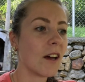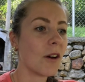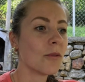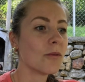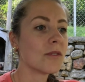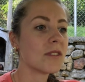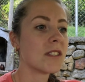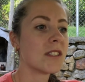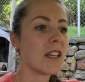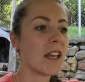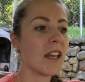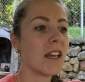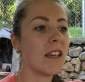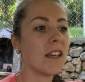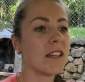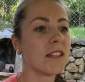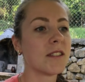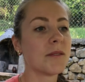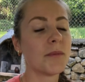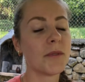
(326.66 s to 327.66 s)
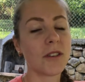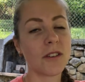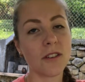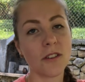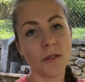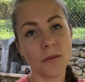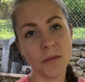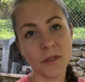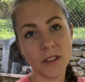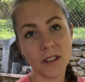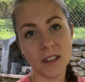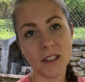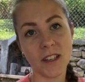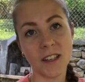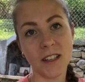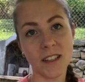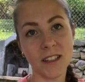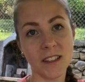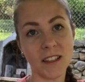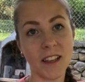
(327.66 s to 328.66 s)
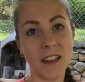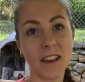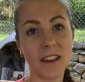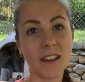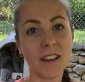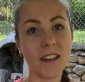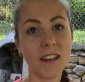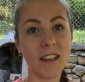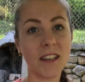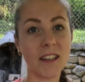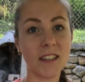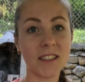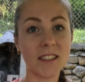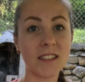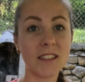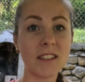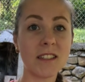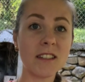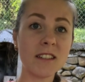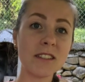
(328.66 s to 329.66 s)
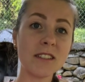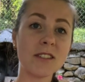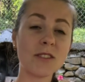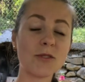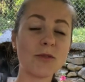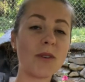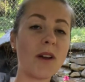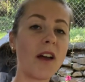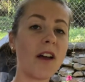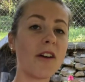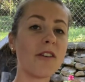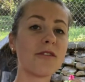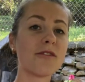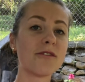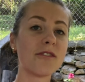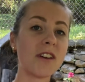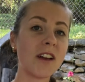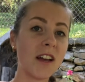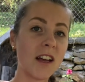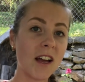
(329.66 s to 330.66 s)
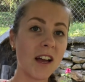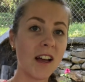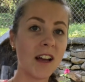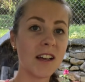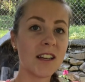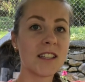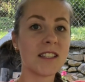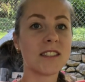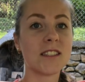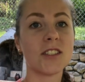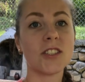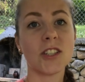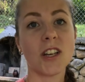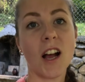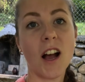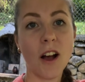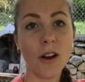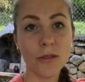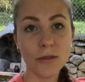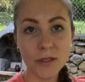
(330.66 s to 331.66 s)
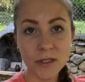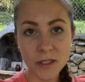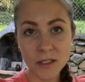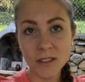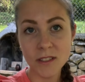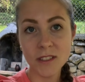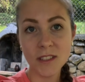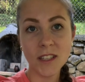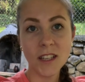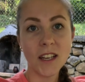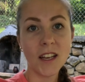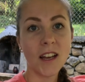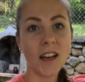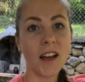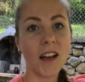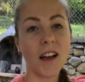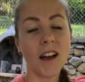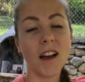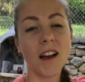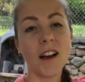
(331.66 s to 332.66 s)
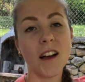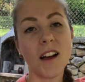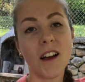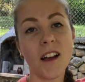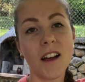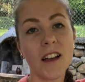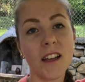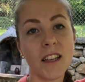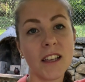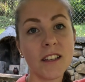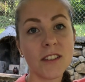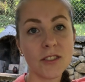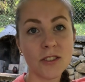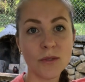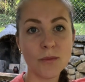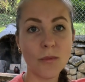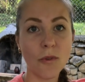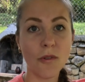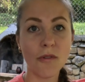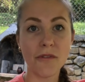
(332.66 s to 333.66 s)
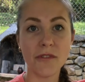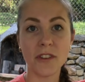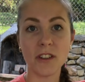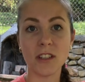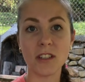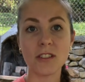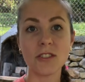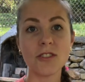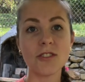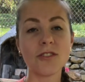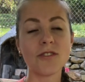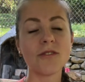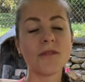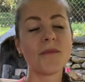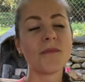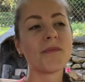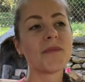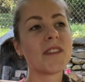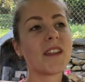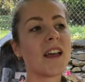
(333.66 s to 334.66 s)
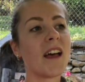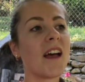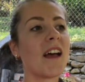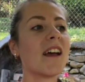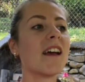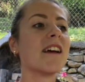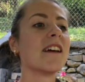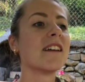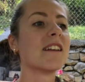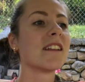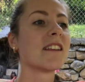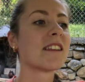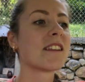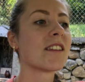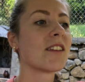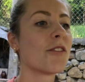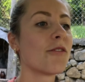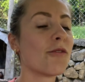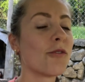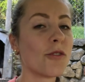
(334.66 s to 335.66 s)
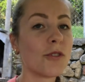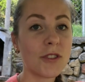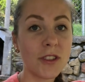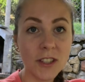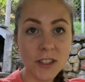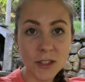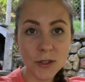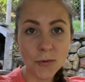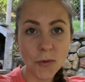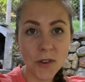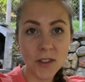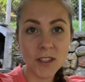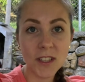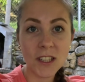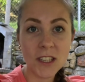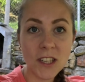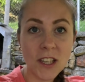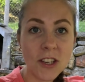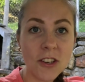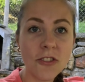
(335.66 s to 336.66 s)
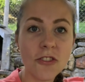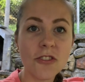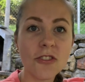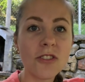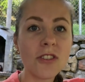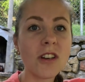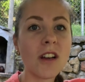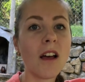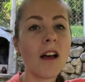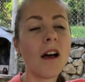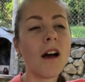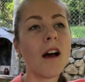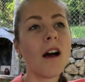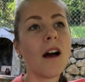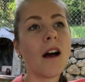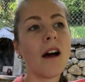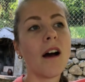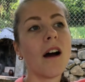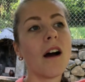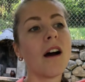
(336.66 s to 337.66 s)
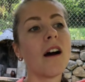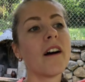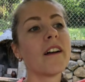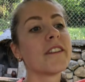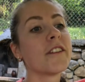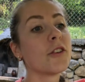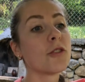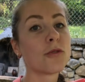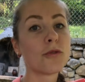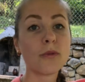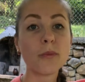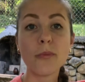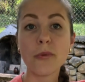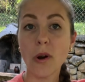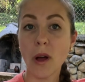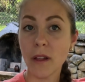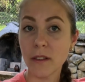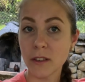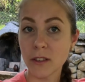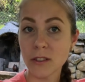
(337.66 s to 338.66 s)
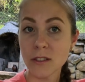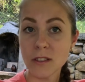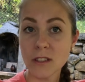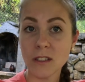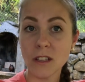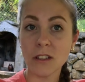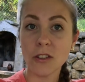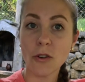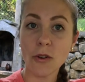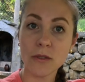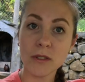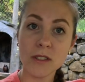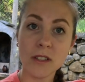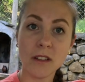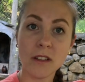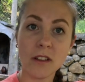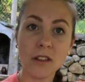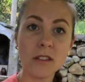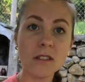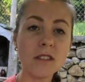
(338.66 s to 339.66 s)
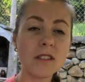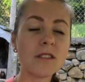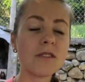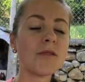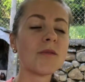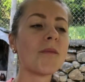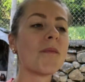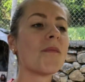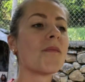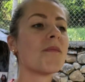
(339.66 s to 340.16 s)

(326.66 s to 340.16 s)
would say it's becoming like extinct to have such house in a small village. And for this one here, there are two brothers that hosted us.